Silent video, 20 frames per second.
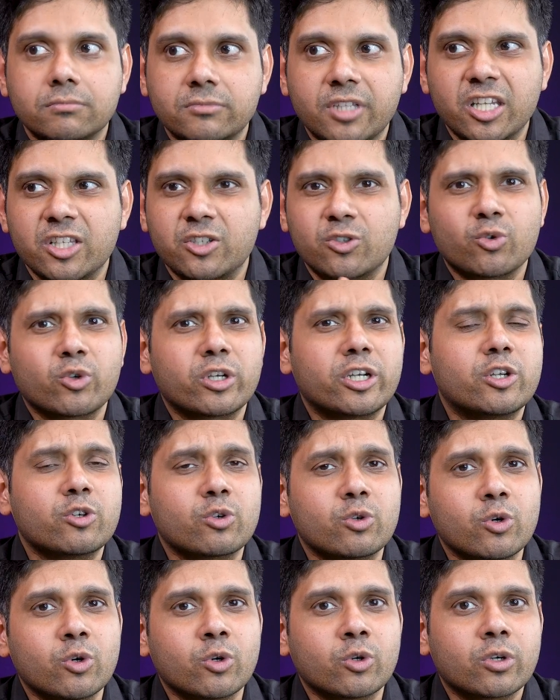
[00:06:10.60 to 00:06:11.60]
there is no need
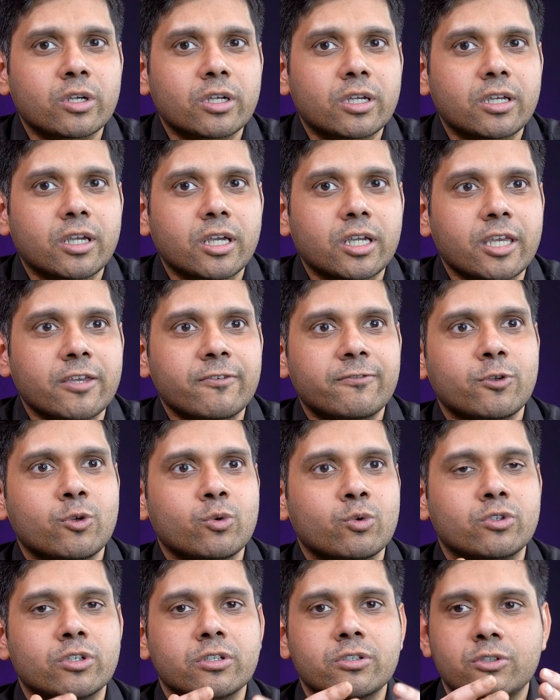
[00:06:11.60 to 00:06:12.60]
to go if
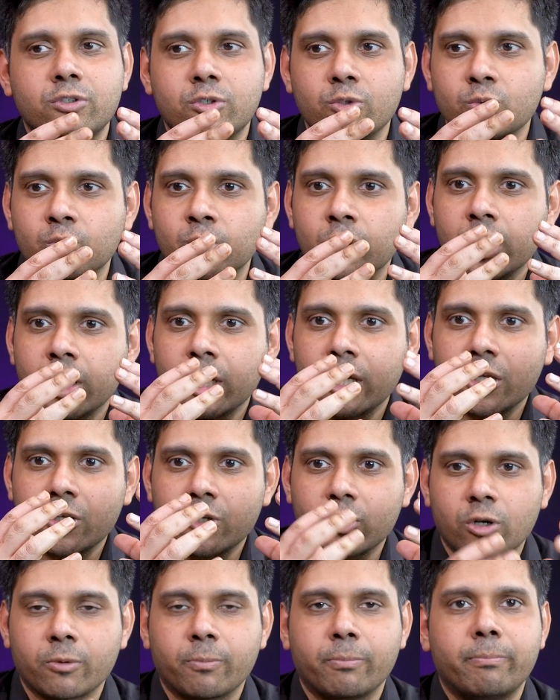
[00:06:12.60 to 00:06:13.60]
you just do
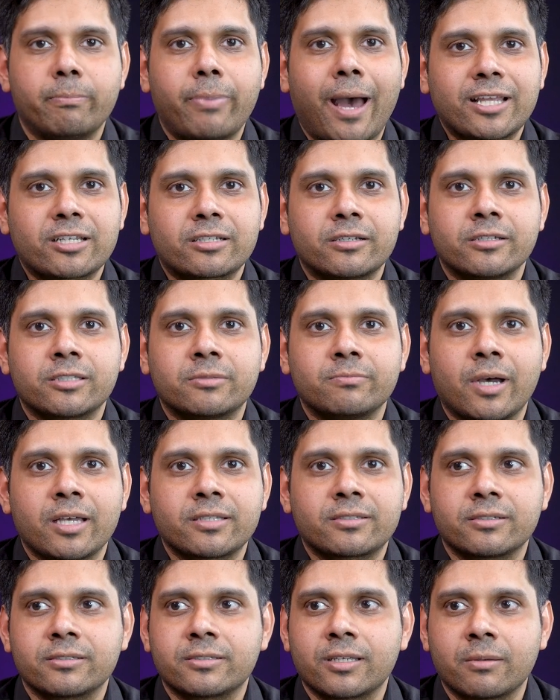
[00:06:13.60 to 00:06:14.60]
your bachelor's,
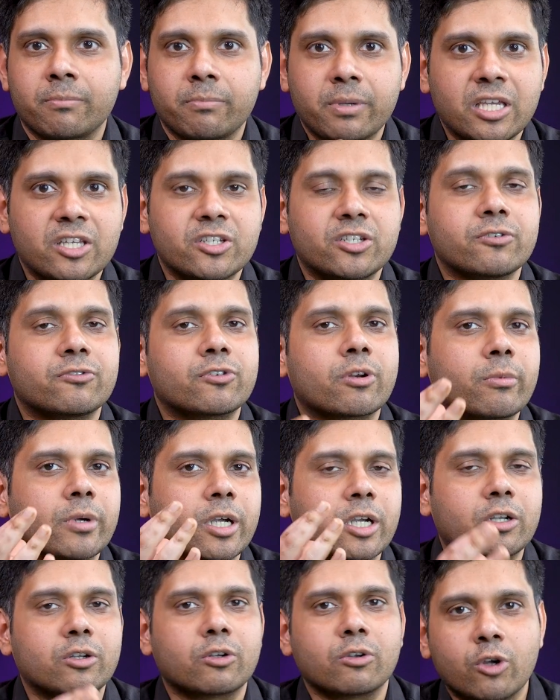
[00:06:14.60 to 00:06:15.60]
master's, and PhD from
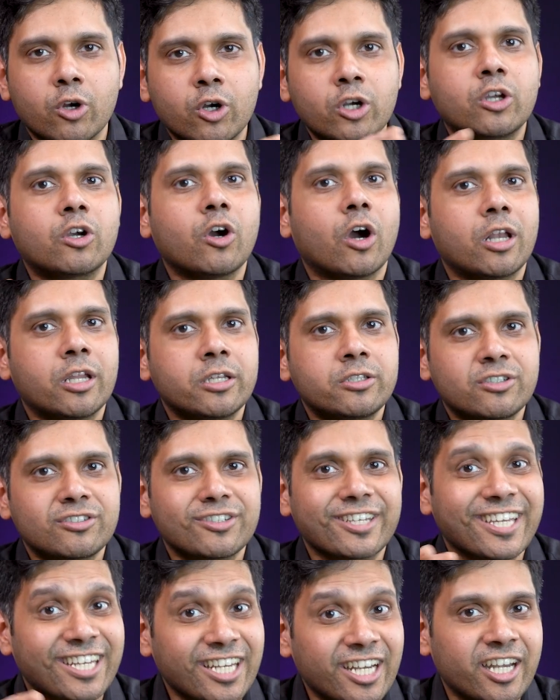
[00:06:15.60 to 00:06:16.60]
a good
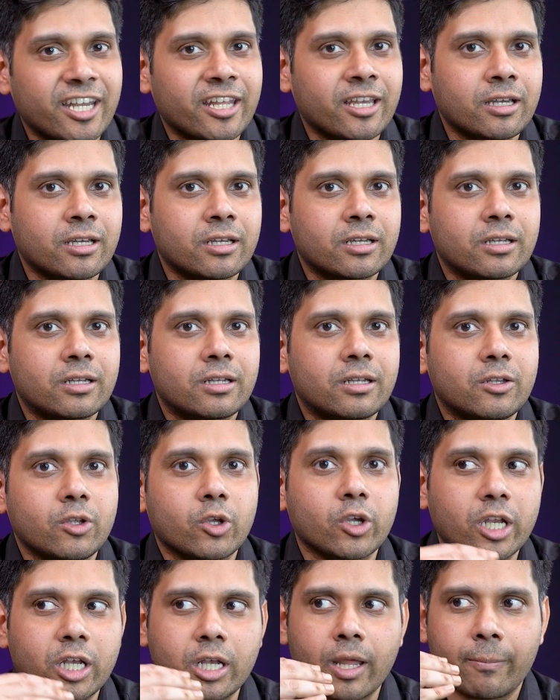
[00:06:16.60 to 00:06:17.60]
college in India.
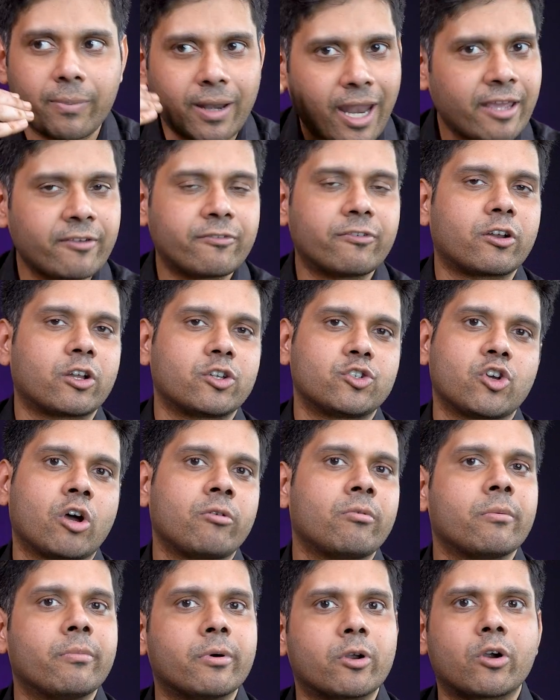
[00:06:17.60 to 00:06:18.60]
You can apply for a
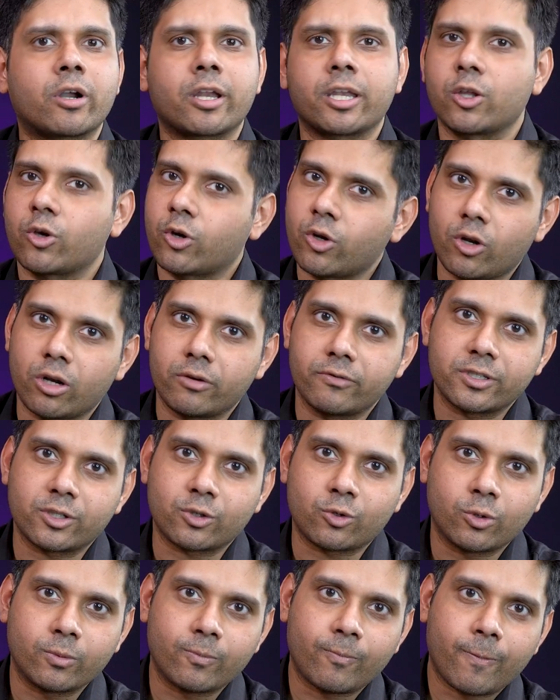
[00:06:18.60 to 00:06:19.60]
job abroad and you can always
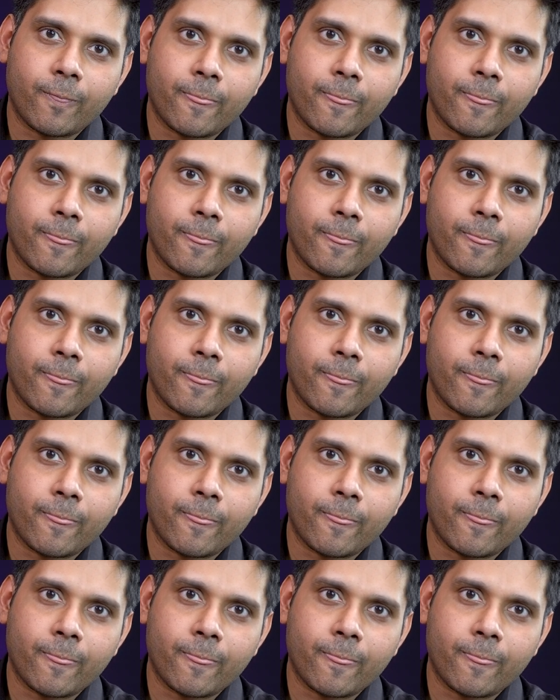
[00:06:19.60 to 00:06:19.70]
go.